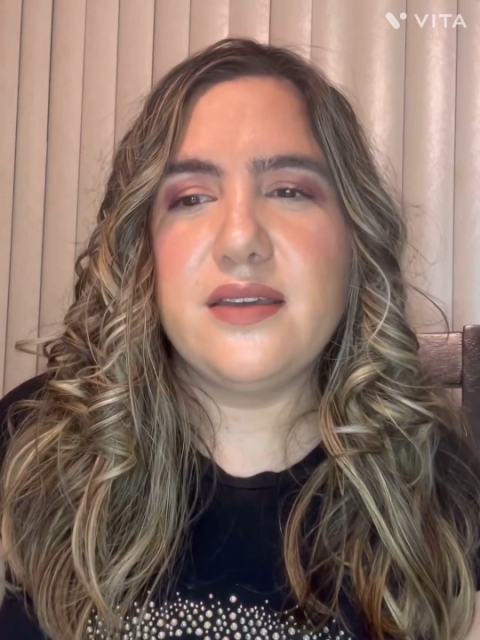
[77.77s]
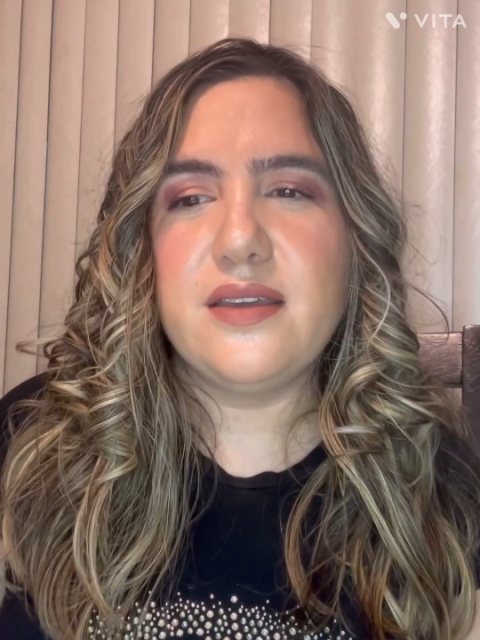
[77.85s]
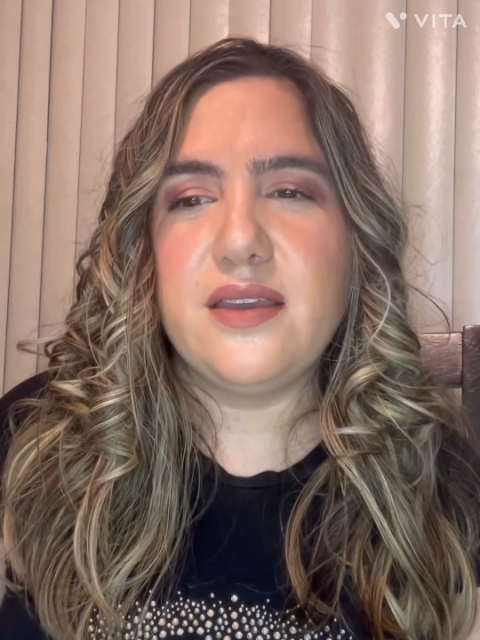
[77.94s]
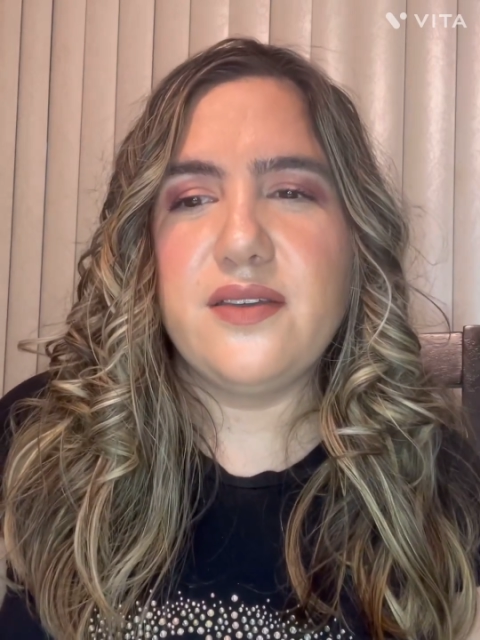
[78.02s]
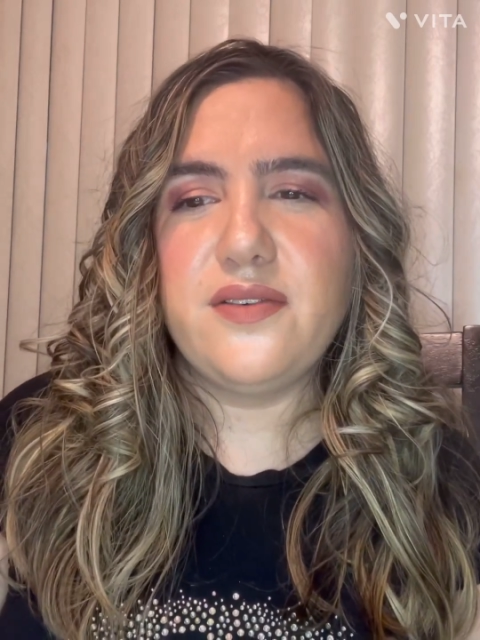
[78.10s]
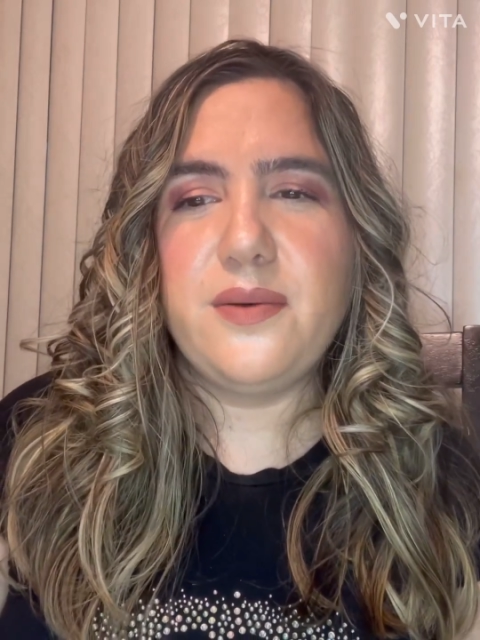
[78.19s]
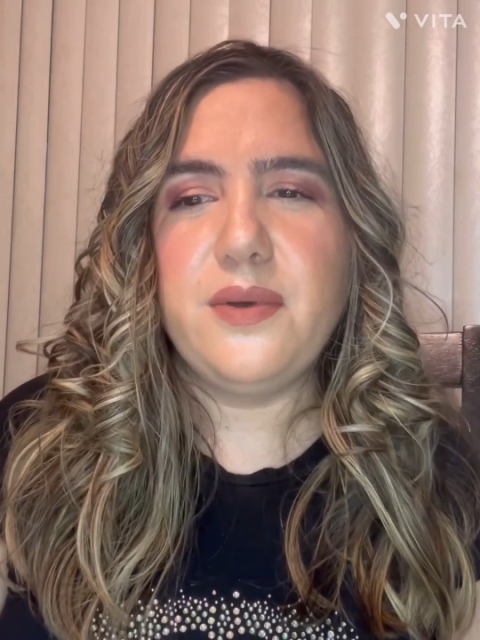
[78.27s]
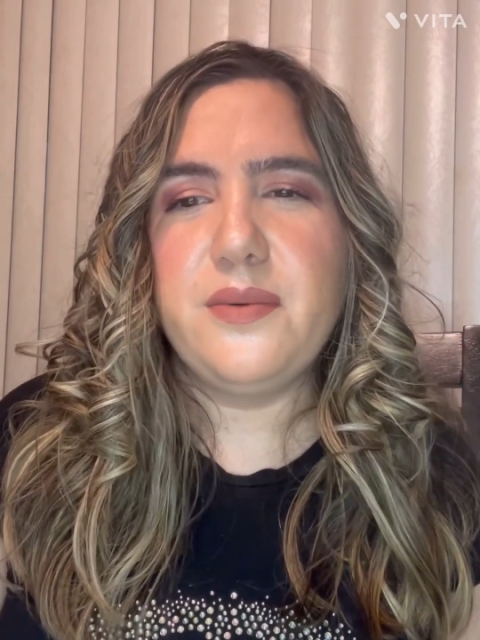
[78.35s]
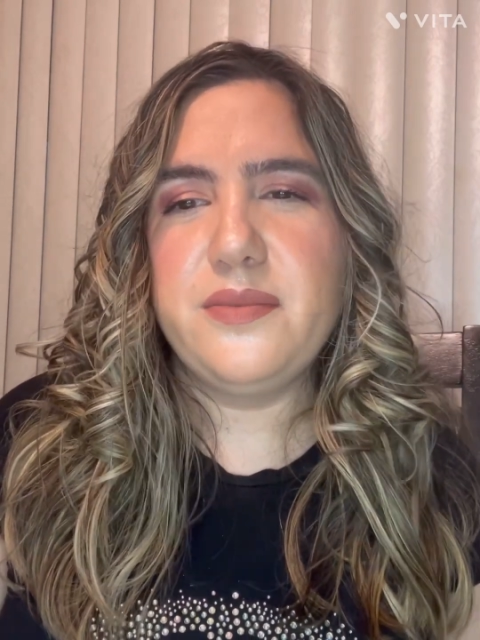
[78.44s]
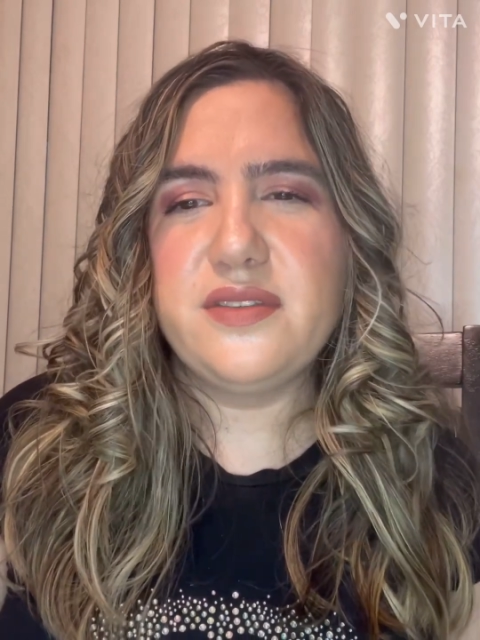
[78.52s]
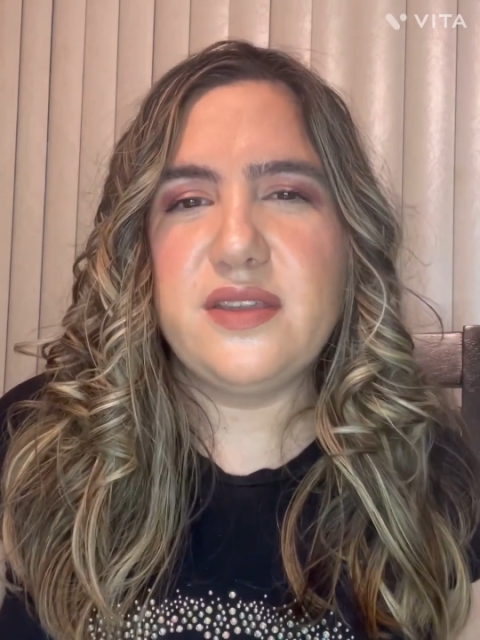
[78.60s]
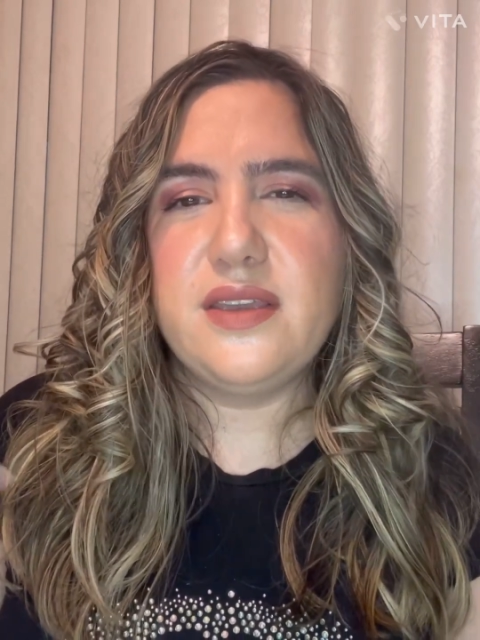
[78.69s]
if I'm not
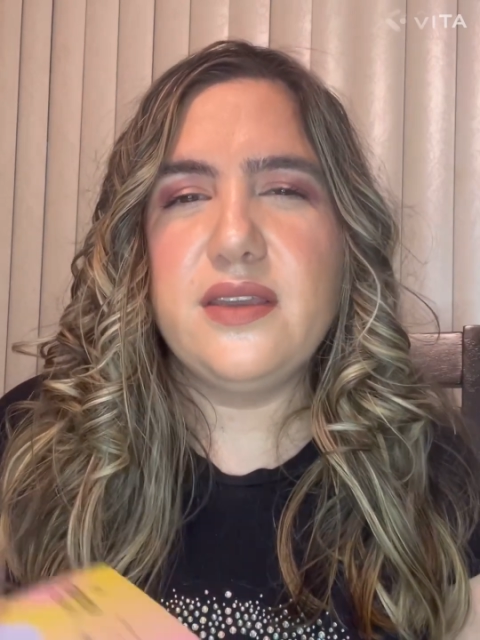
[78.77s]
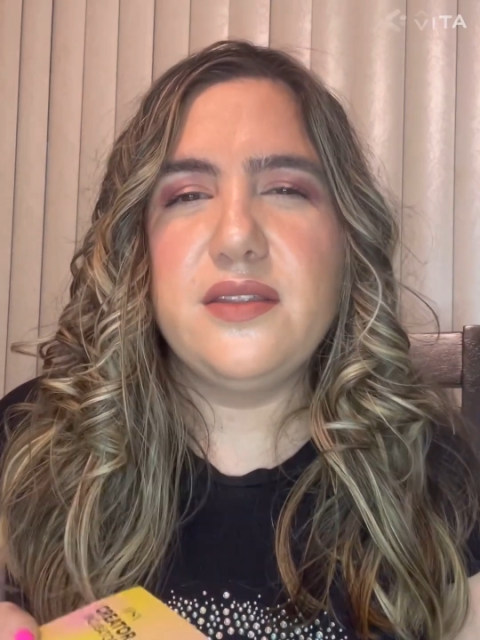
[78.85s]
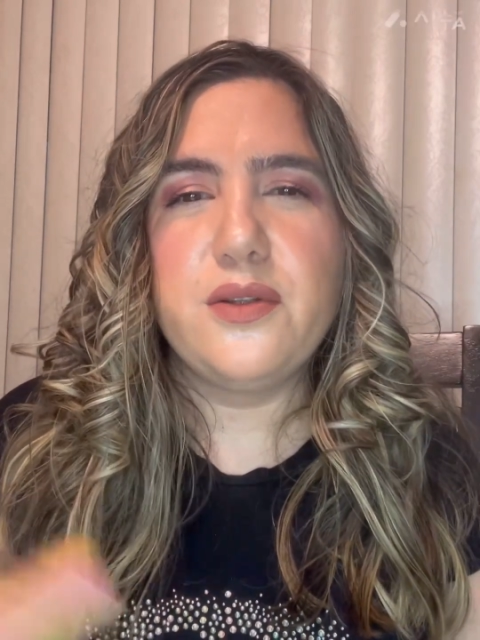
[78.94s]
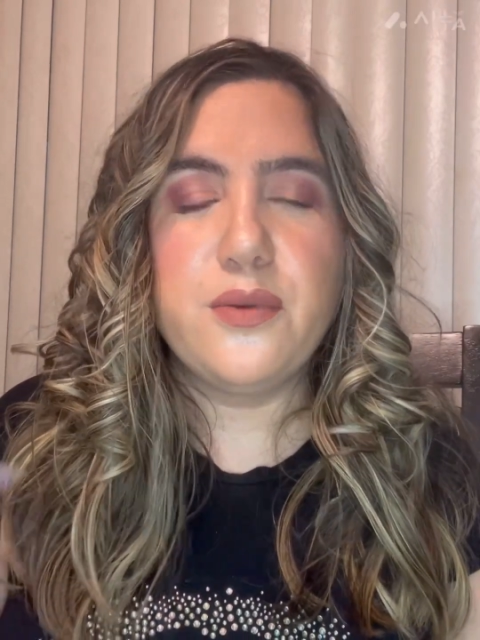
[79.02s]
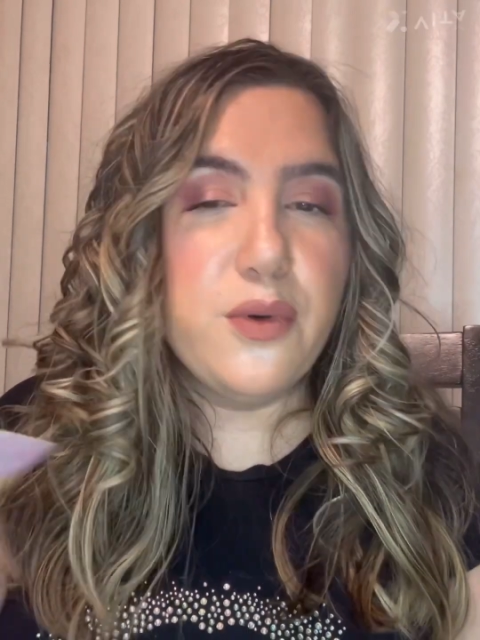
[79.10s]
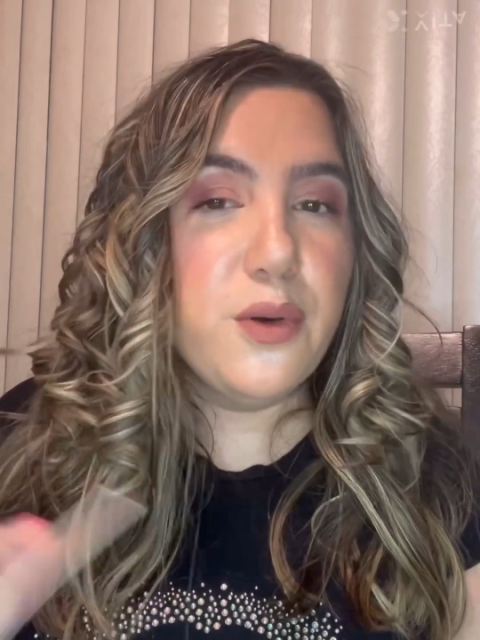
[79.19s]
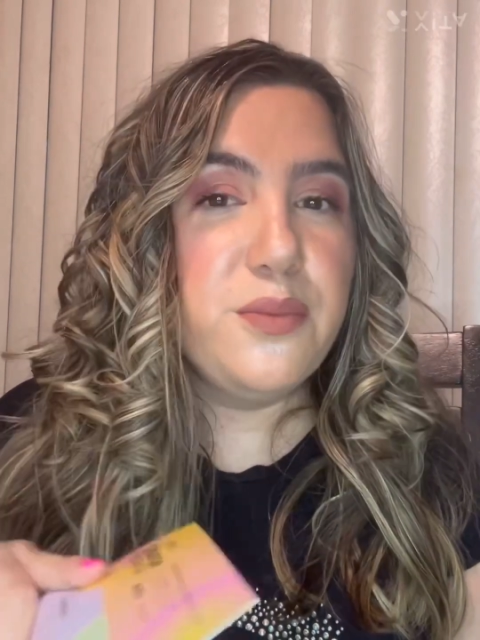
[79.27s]
mistaken, there will